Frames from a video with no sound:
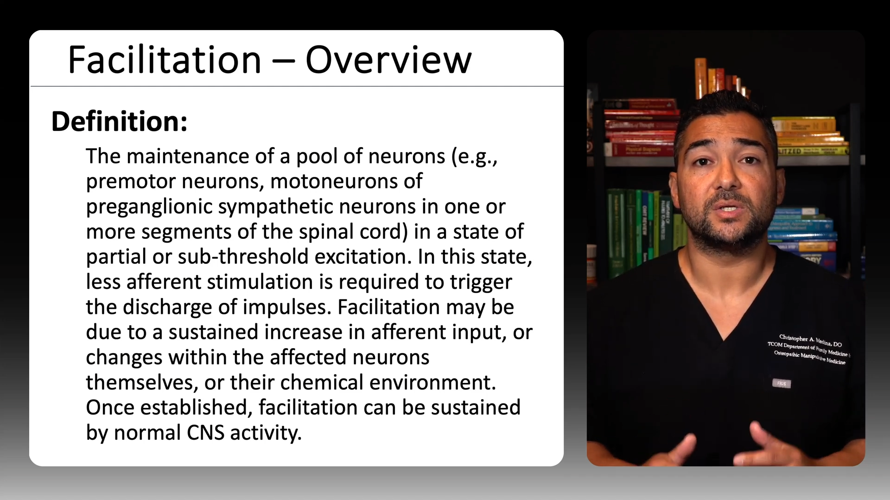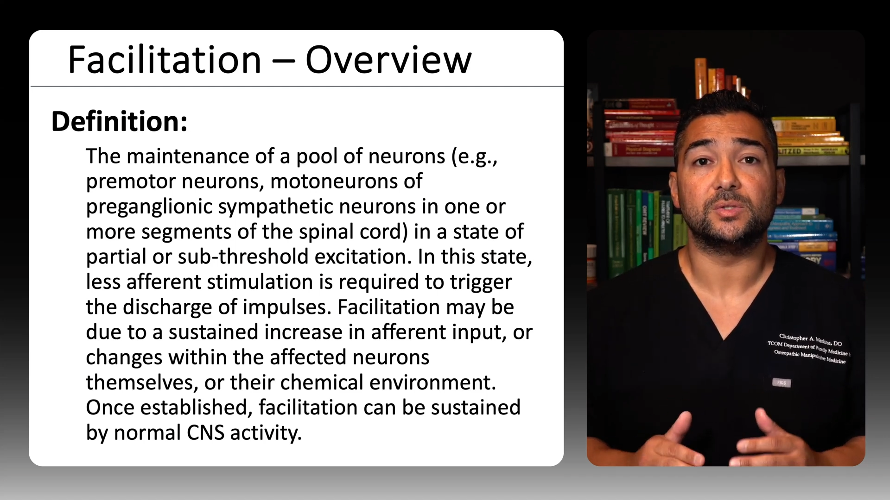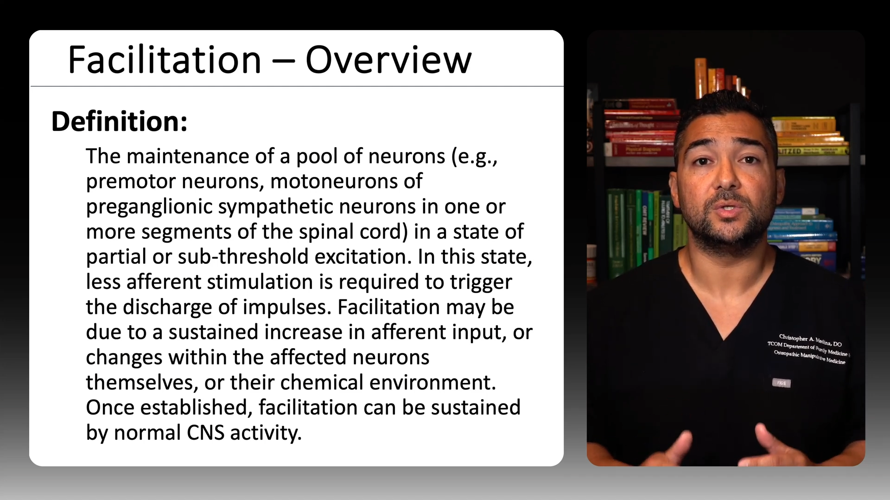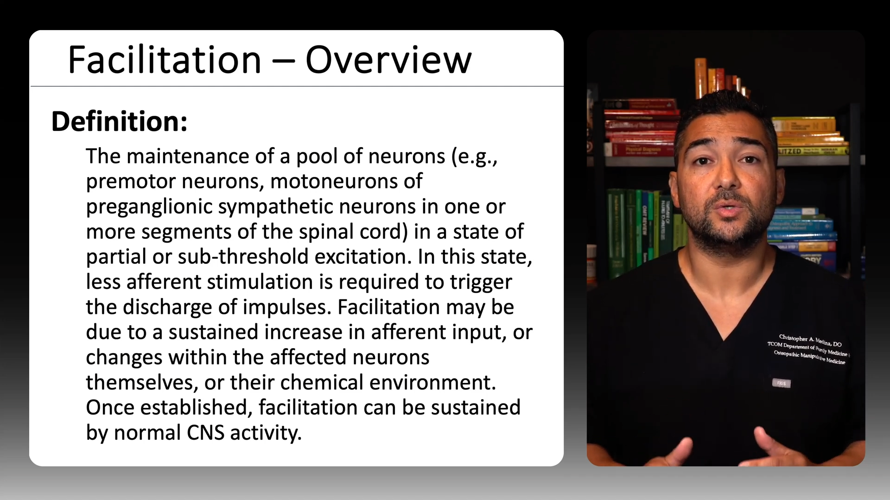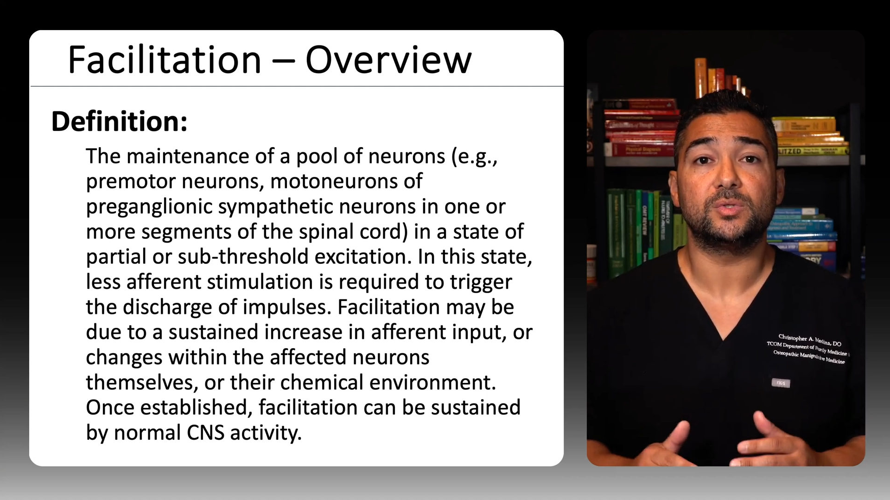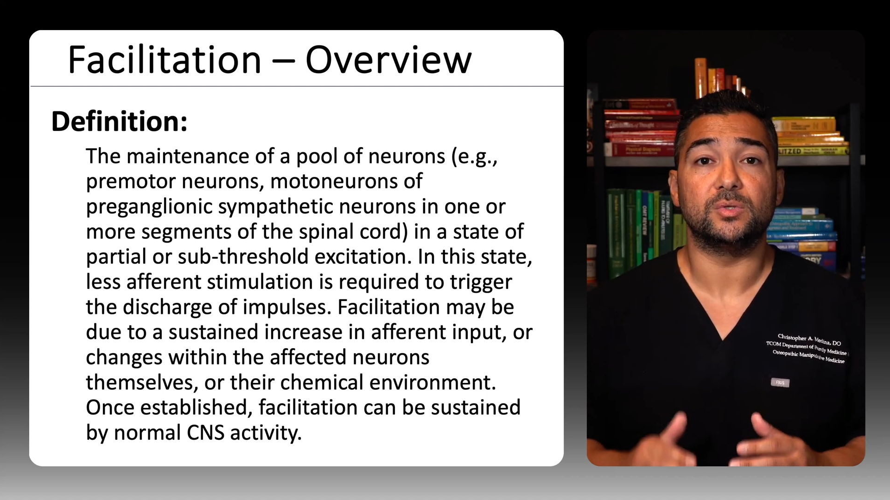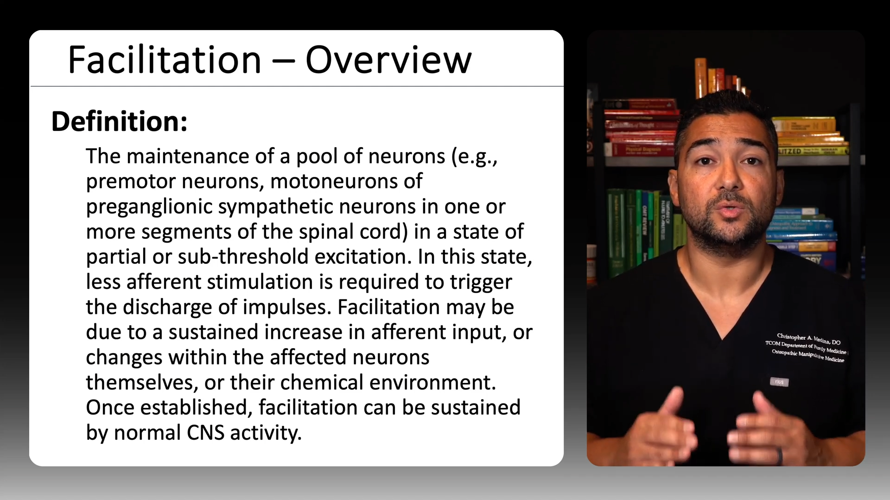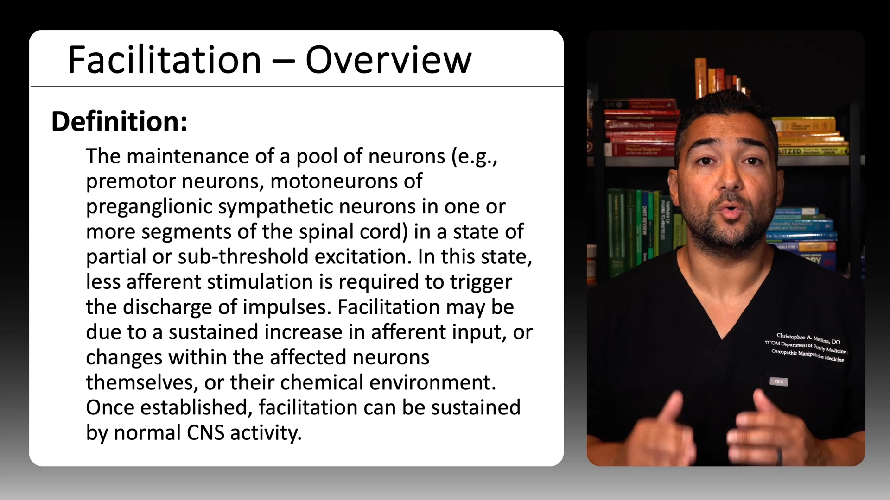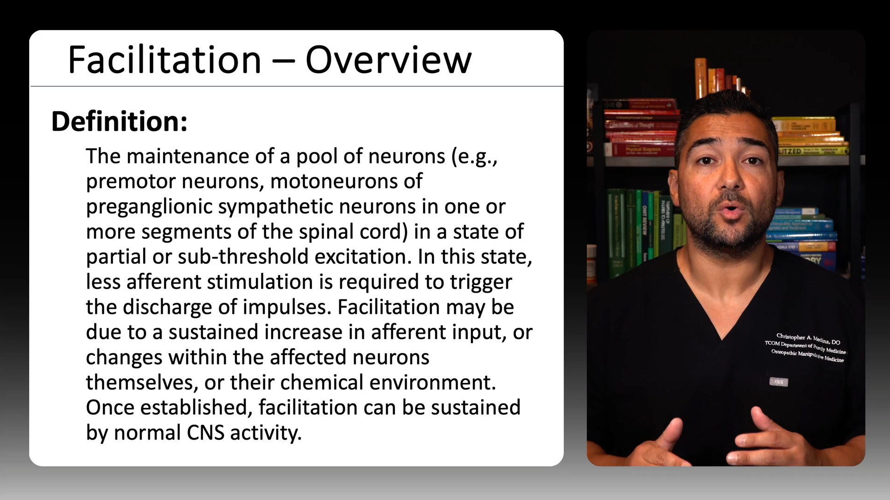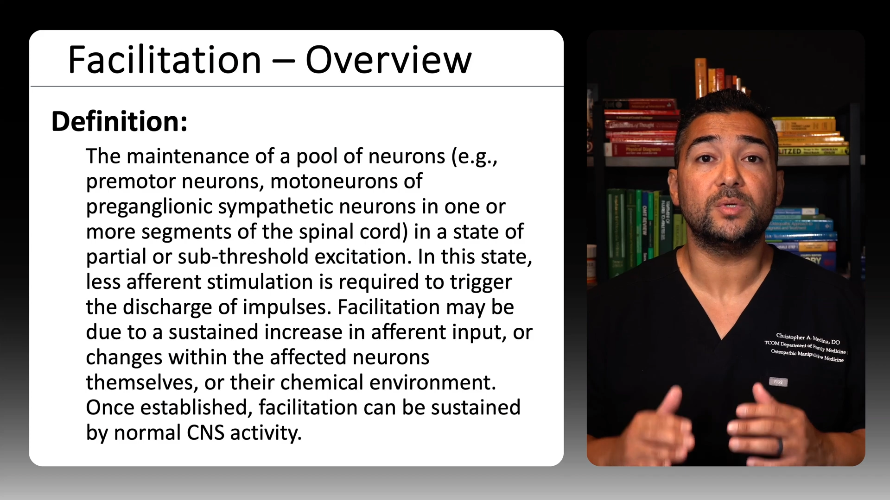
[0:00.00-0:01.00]
due to
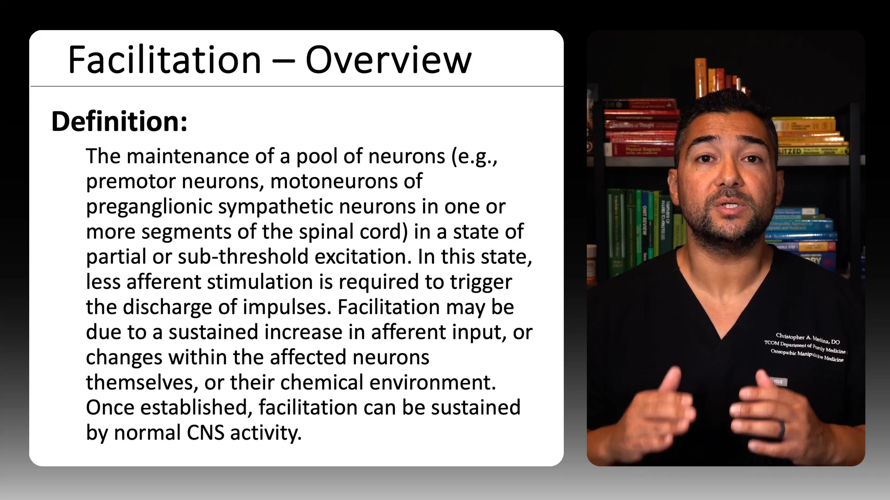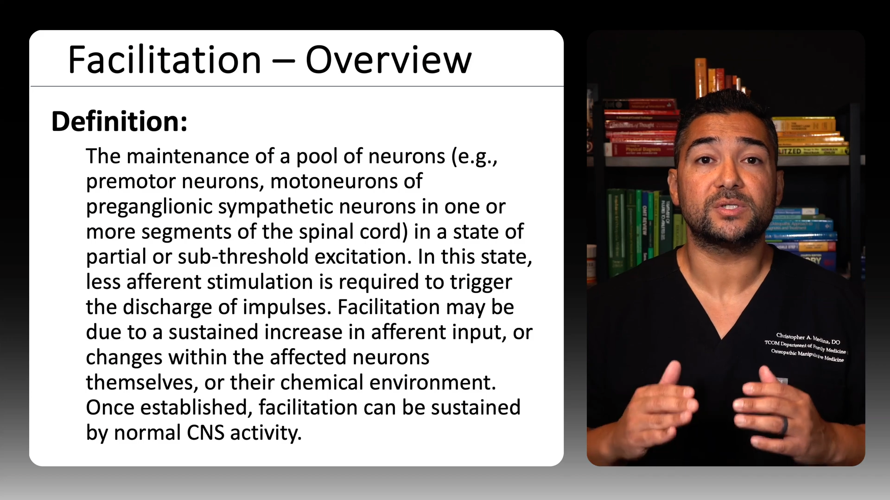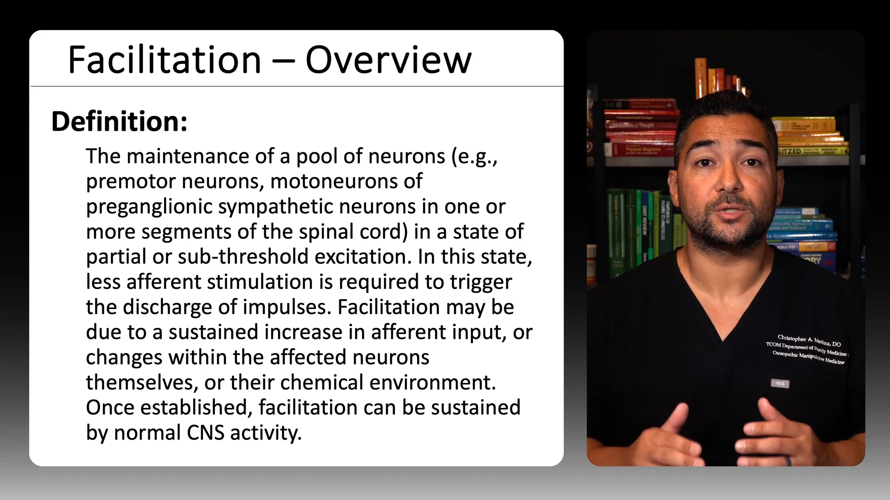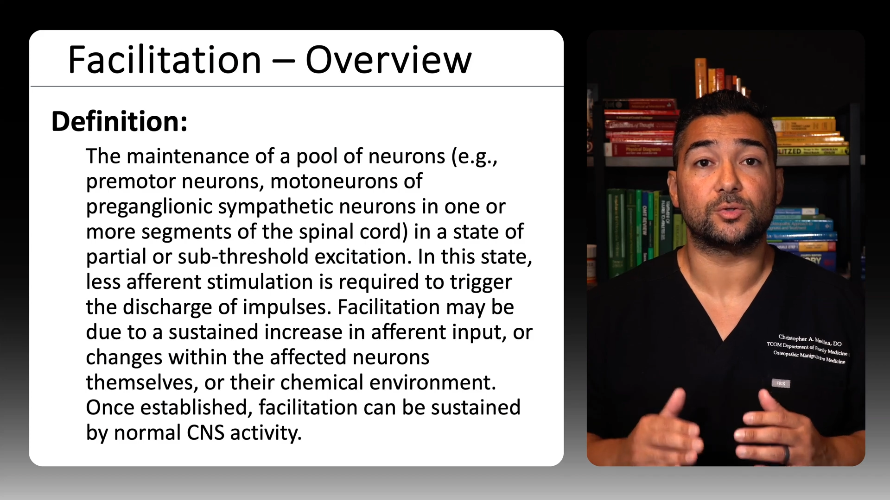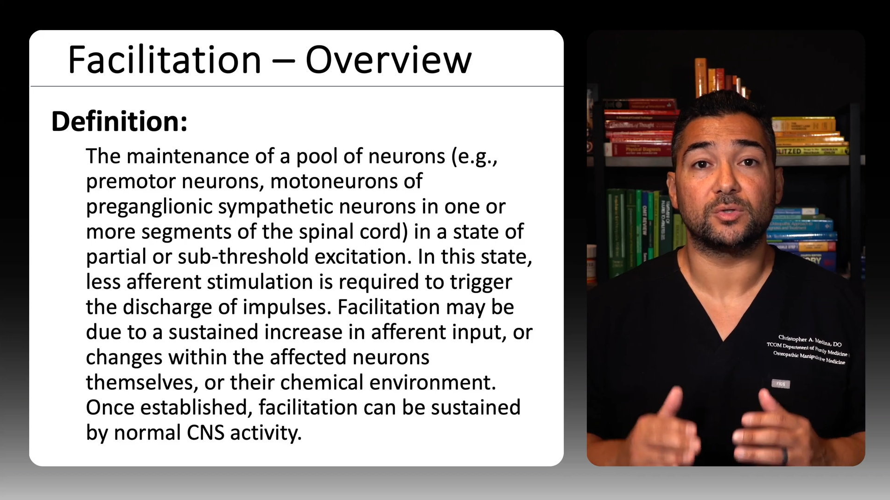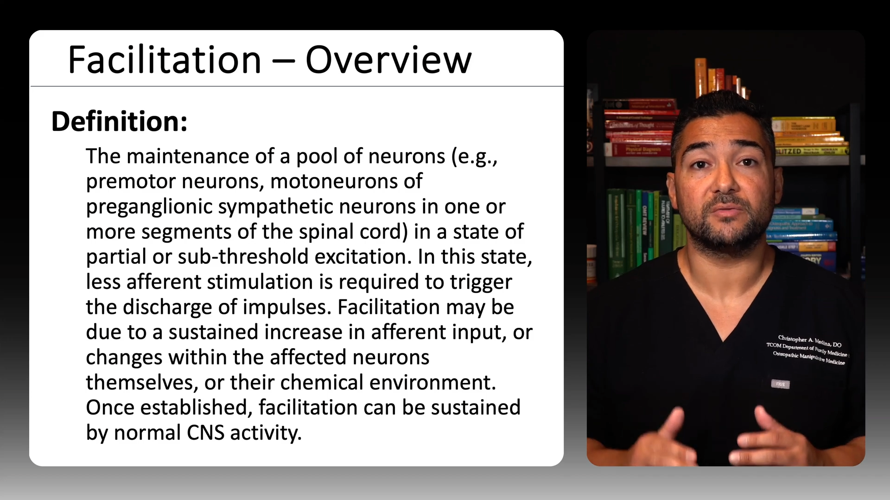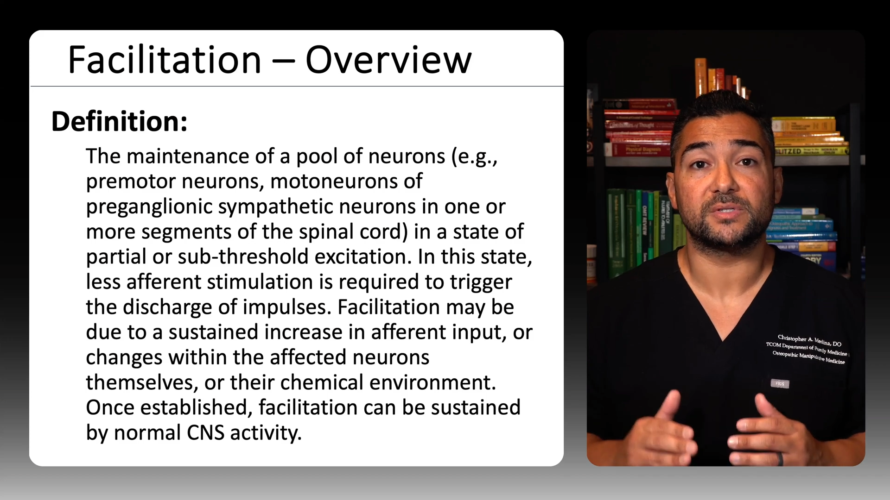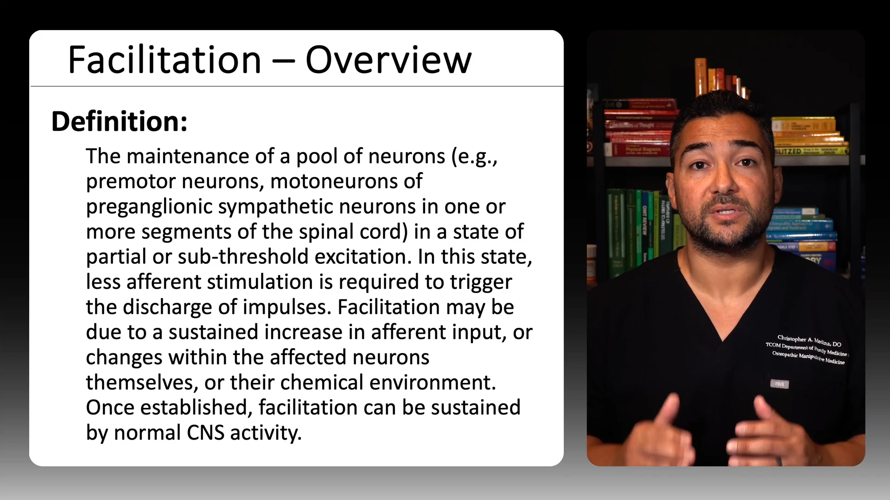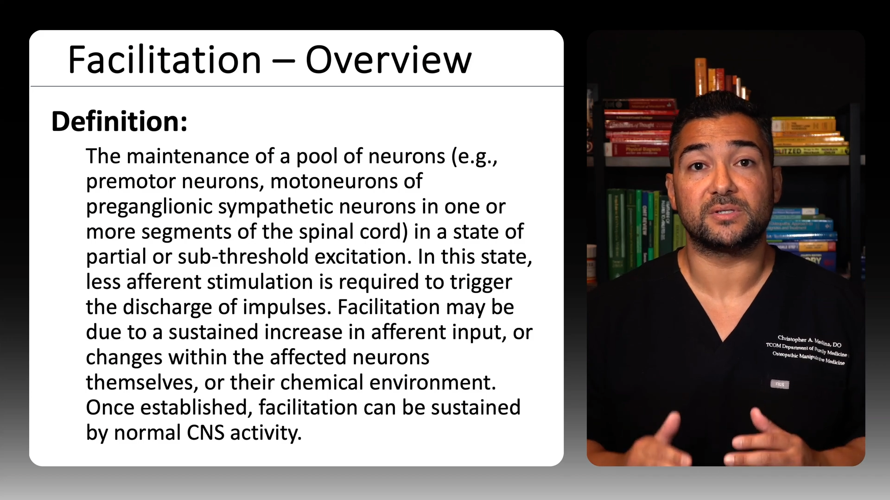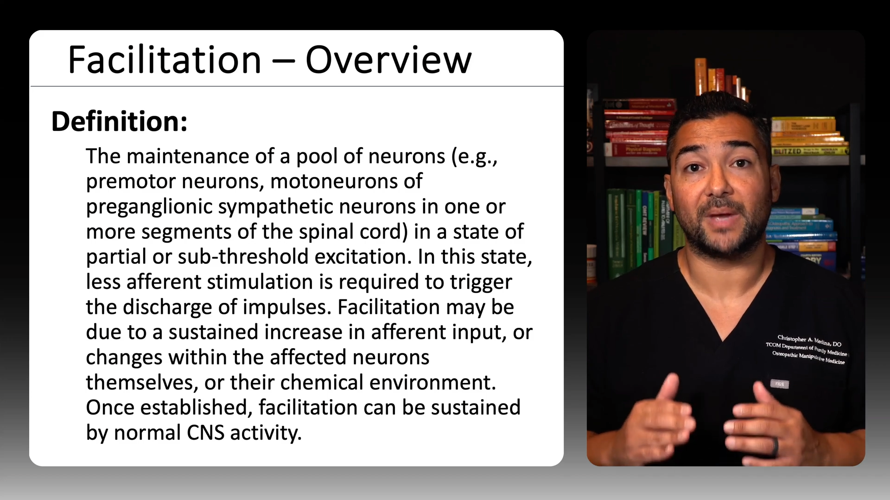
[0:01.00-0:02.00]
normal central nervous system